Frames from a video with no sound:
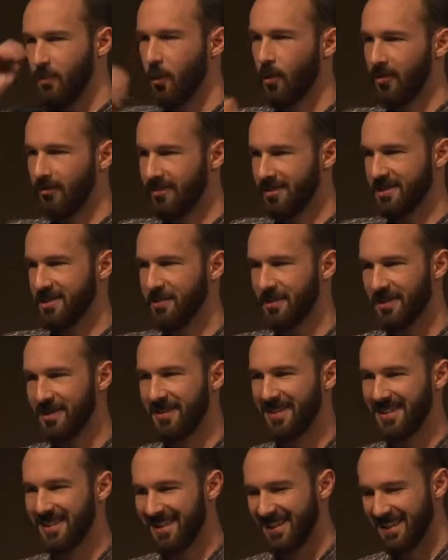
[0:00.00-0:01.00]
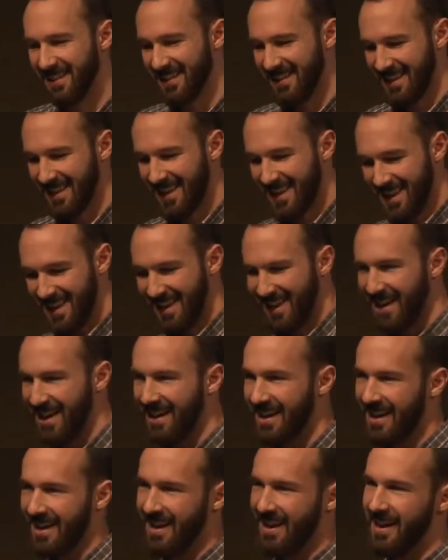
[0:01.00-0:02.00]
more visible
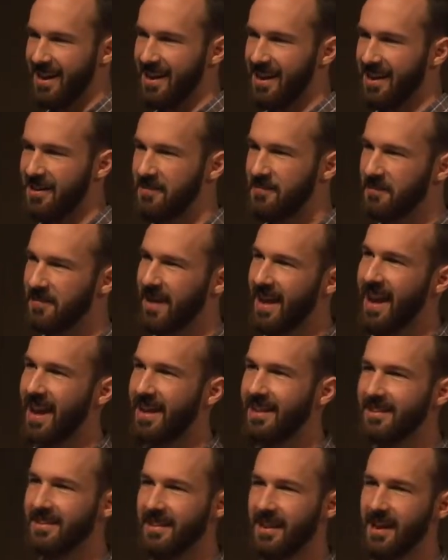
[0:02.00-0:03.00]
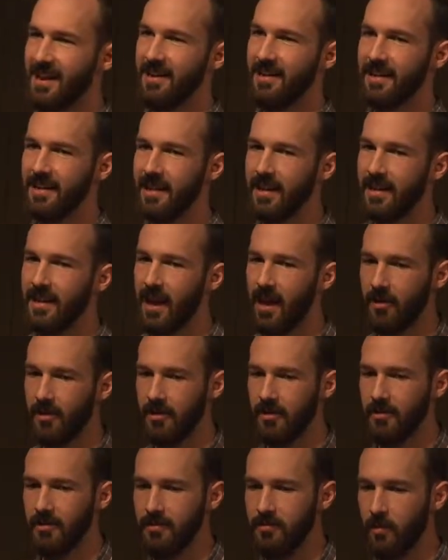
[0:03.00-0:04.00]
um, and uh, get
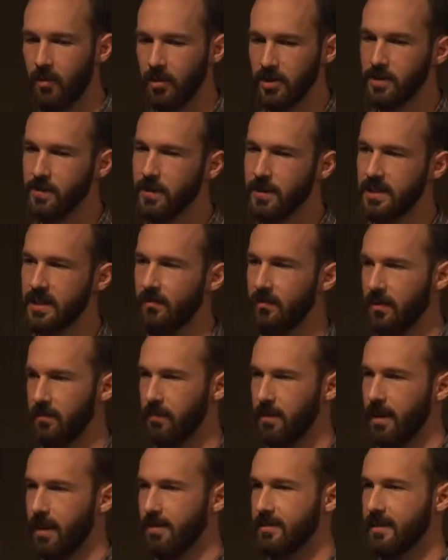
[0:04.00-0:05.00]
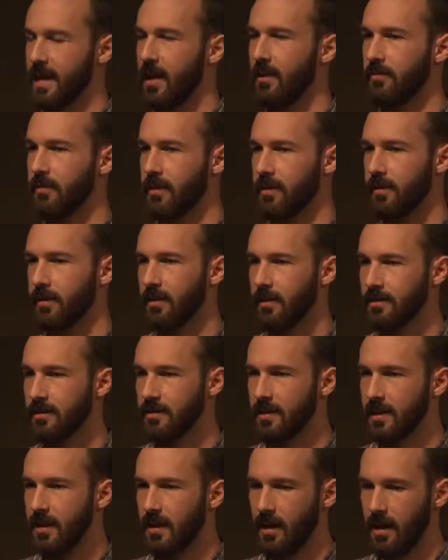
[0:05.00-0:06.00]
our more specific plans out there because
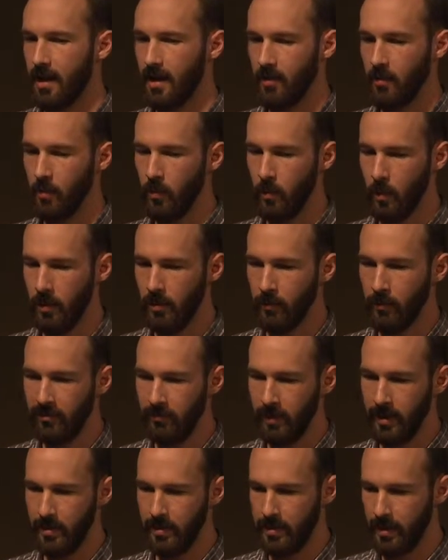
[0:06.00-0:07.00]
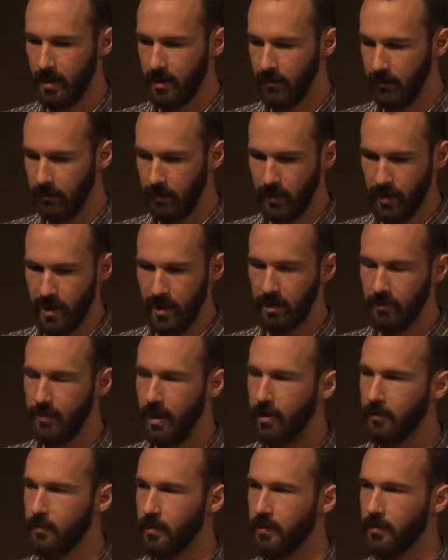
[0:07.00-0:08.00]
uh, we, have been kind of playing
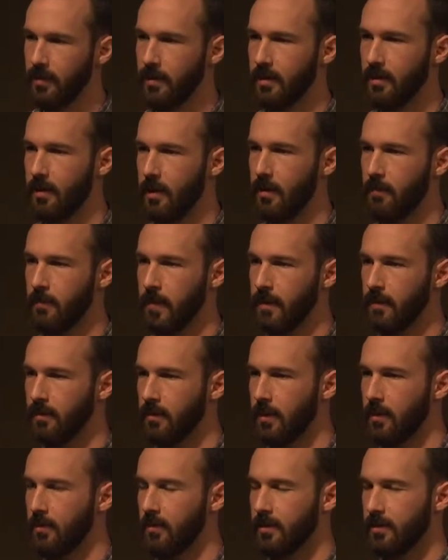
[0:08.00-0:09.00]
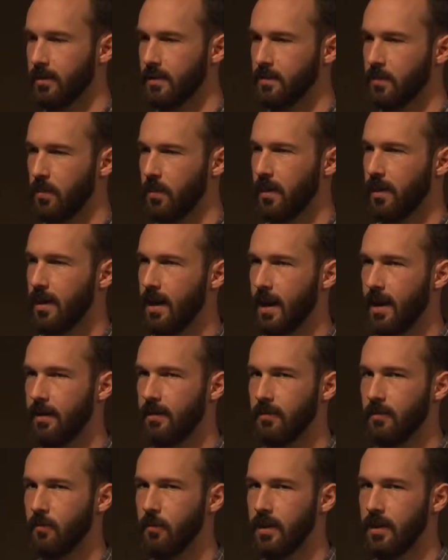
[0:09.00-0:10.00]
around with it um, in code at this point and
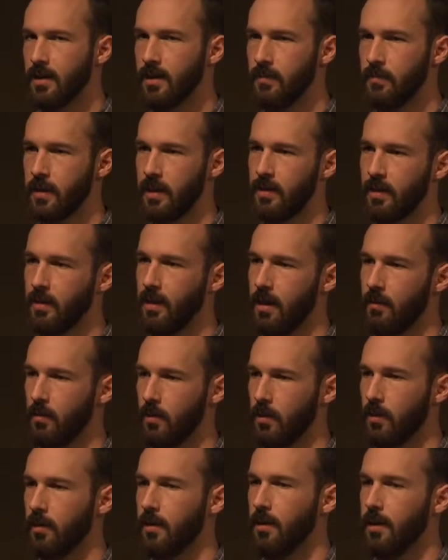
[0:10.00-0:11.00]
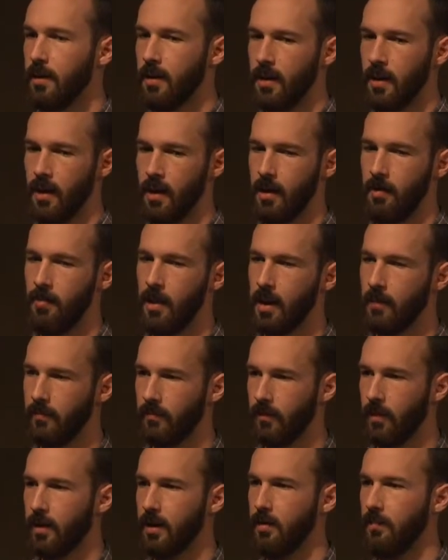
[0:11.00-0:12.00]
we need to be a lot more um,
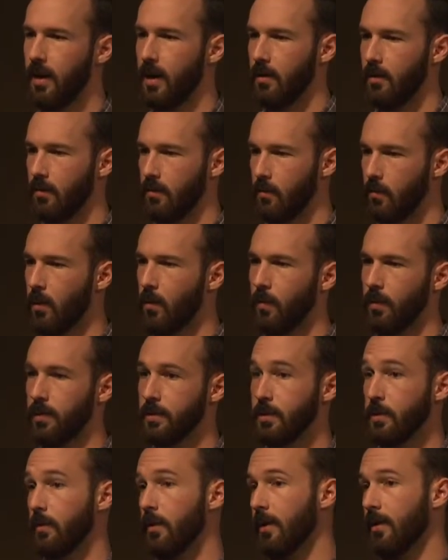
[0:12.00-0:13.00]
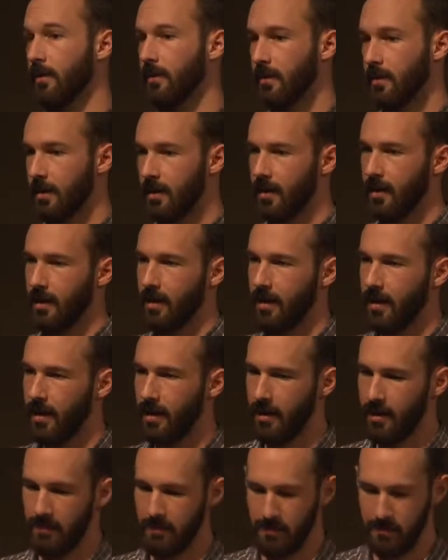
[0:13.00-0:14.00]
upfront about what we're doing.
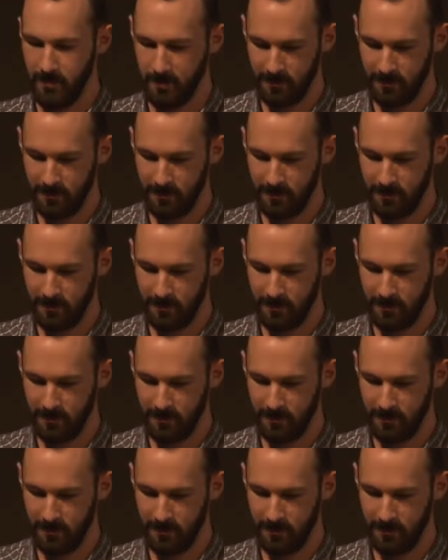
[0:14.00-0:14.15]
Um,